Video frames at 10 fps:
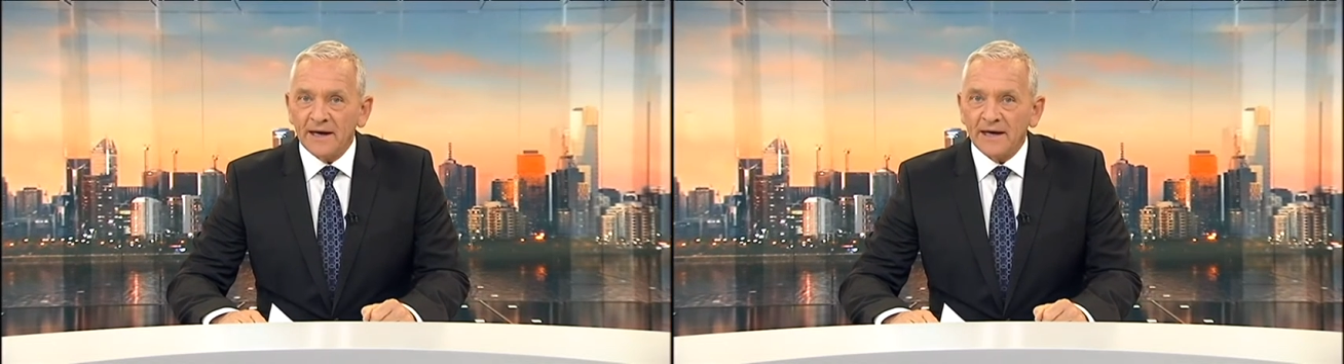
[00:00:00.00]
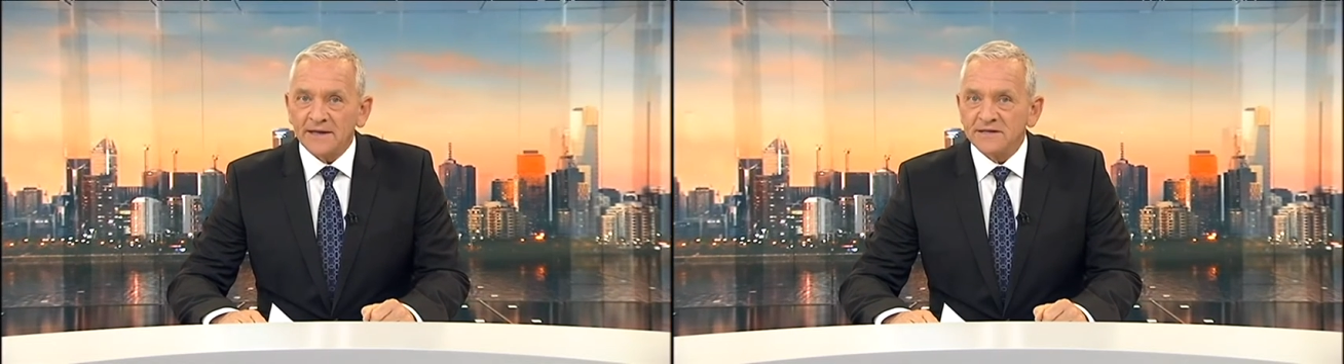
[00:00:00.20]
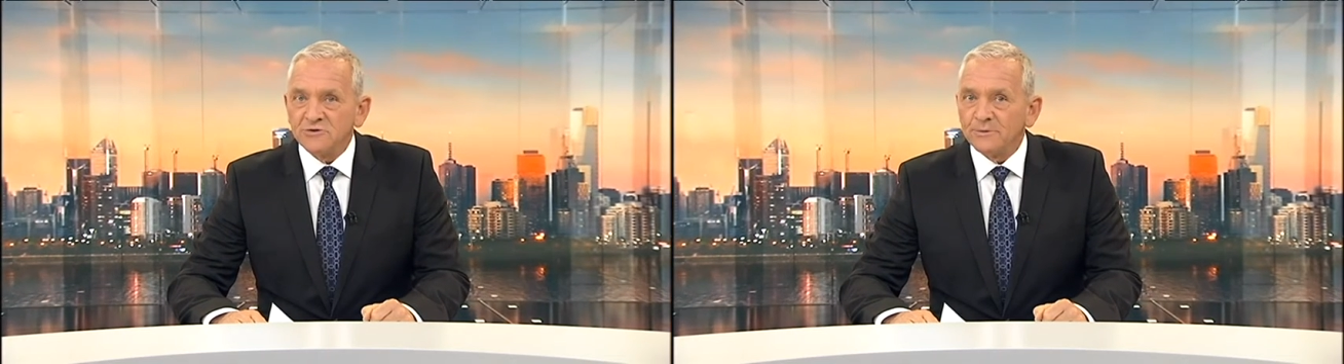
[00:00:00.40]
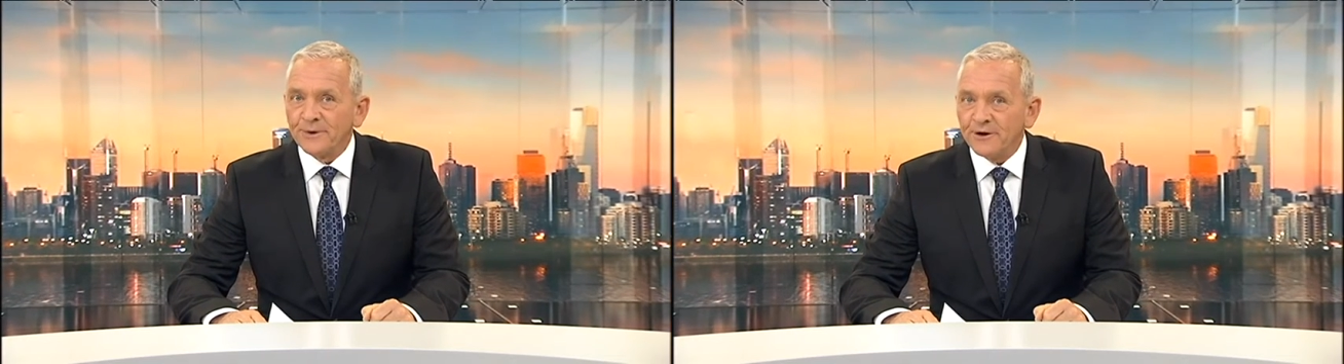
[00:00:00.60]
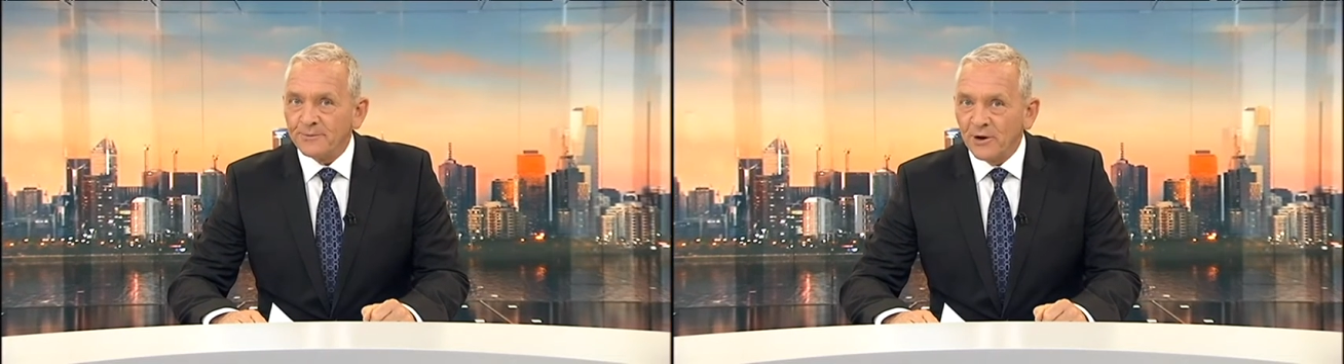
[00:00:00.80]
And as
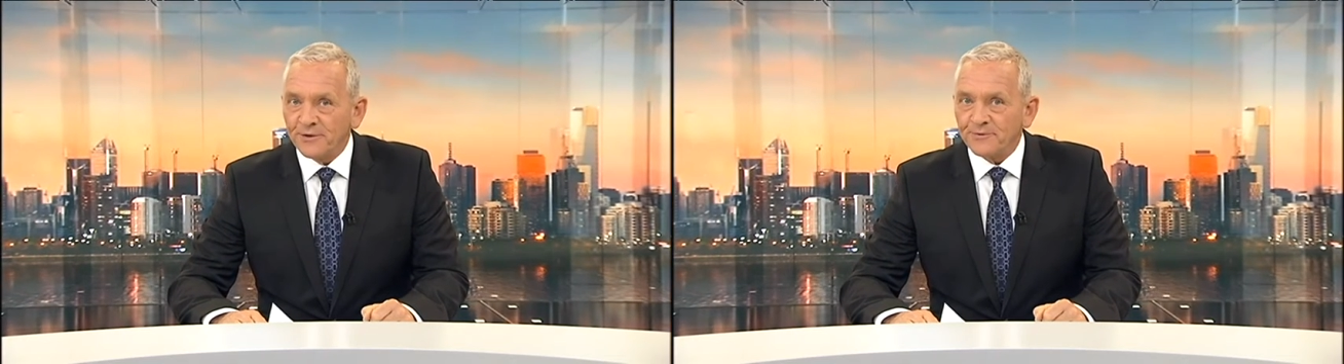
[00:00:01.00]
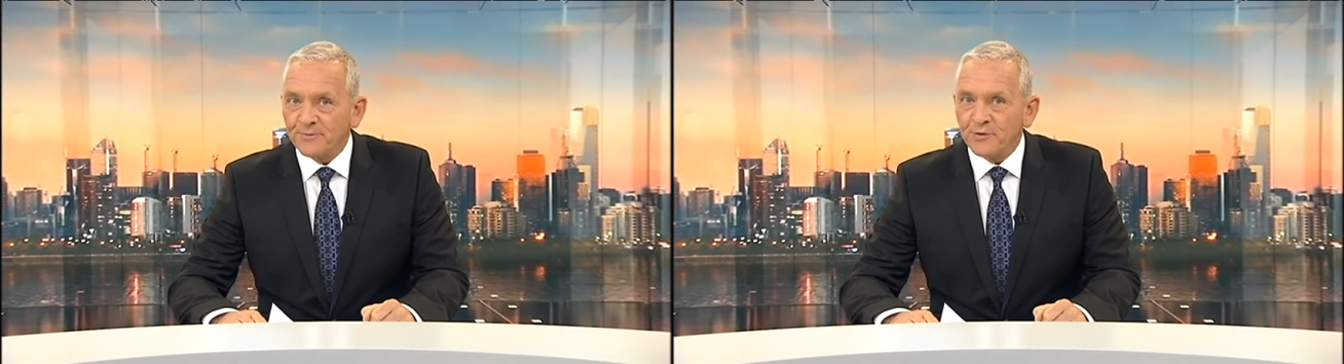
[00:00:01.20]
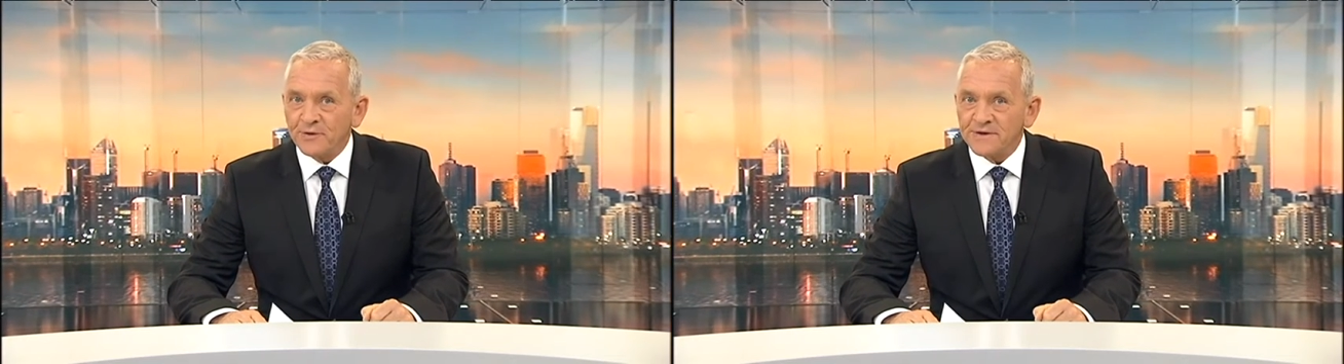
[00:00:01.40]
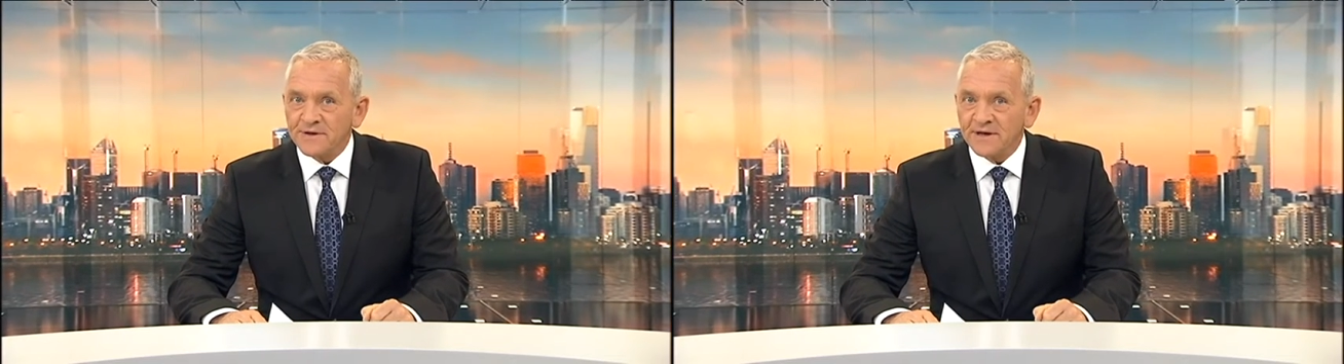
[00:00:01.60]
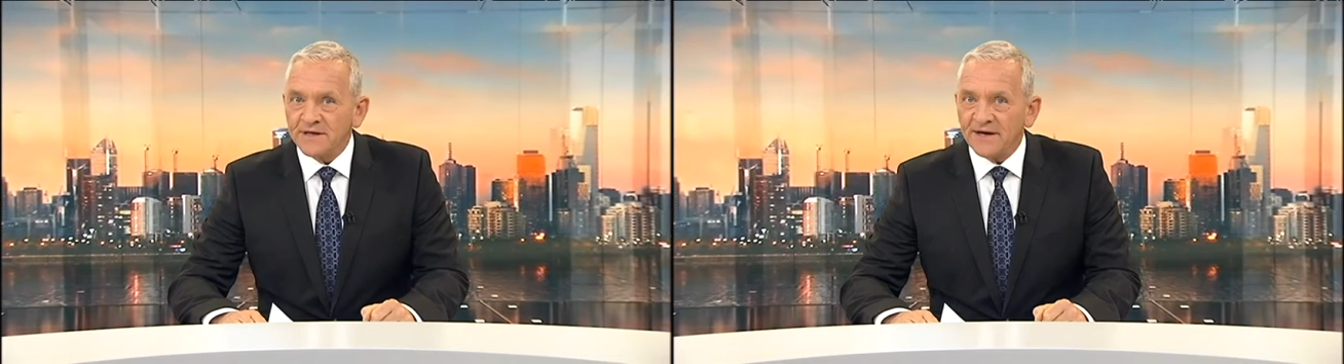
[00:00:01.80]
Norman Hermont
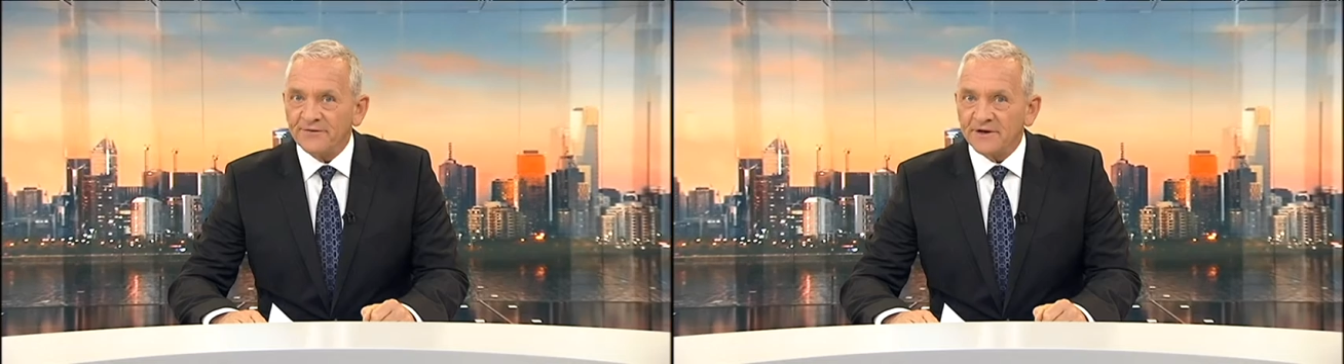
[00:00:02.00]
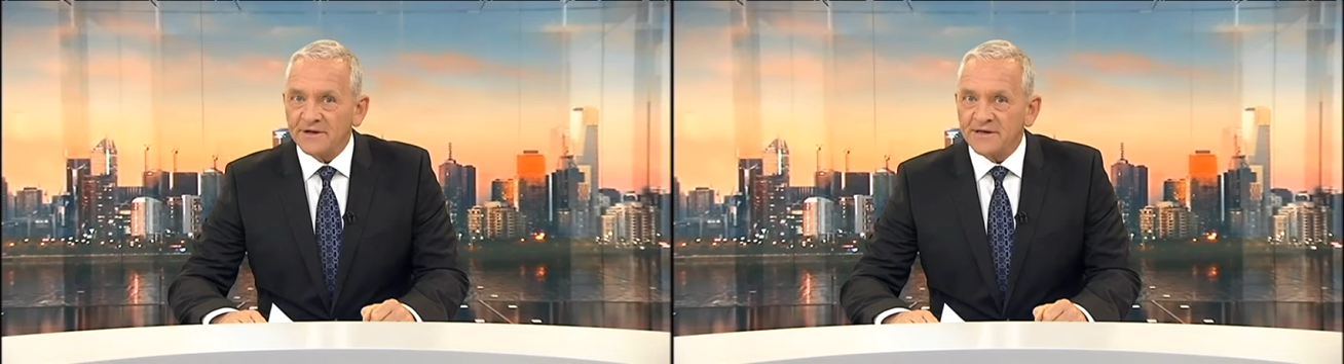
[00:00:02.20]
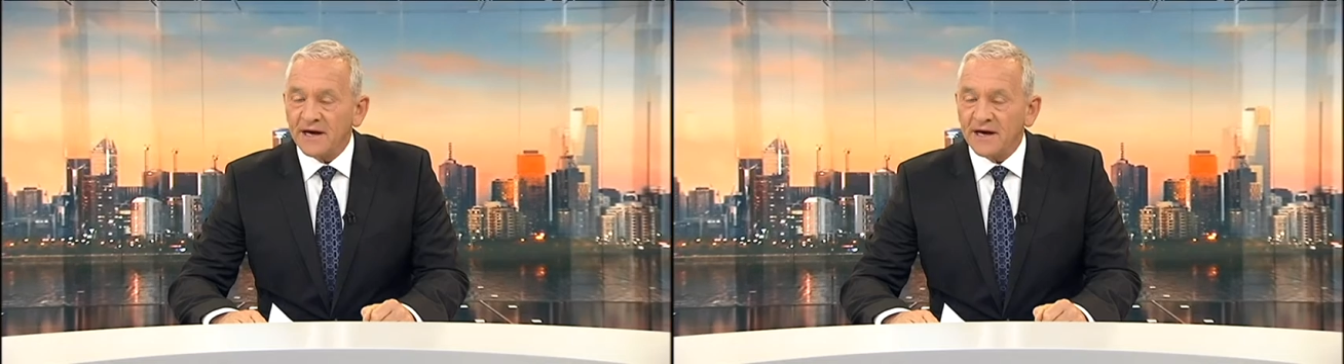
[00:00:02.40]
reports, there's evidence